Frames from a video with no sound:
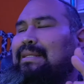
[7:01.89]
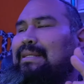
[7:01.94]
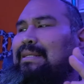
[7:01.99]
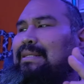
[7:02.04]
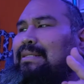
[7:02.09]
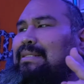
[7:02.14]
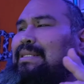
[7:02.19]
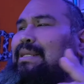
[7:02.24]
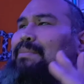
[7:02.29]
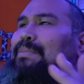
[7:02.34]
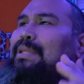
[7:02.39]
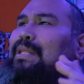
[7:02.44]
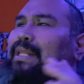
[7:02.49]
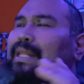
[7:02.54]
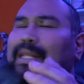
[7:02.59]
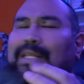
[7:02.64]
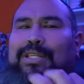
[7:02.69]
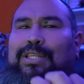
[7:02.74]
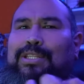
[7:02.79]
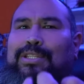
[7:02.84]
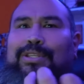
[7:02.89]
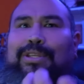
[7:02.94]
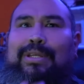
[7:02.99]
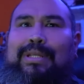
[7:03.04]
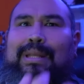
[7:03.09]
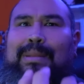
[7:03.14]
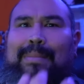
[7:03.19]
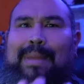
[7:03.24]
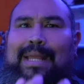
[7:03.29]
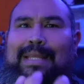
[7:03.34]
something that just looked
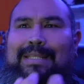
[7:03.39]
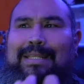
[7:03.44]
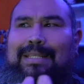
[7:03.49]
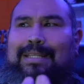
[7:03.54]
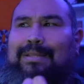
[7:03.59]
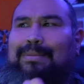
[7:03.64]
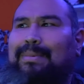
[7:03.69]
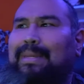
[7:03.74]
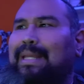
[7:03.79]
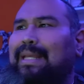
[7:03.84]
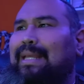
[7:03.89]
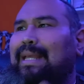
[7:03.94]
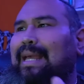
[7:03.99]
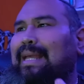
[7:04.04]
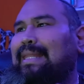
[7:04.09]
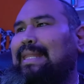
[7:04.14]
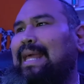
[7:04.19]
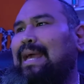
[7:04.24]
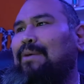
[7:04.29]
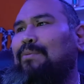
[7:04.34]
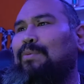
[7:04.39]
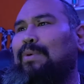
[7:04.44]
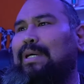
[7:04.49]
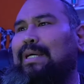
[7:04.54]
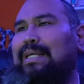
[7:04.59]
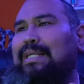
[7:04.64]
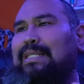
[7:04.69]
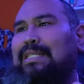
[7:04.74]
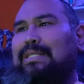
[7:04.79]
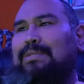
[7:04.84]
amazing to me, and that
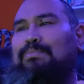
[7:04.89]
was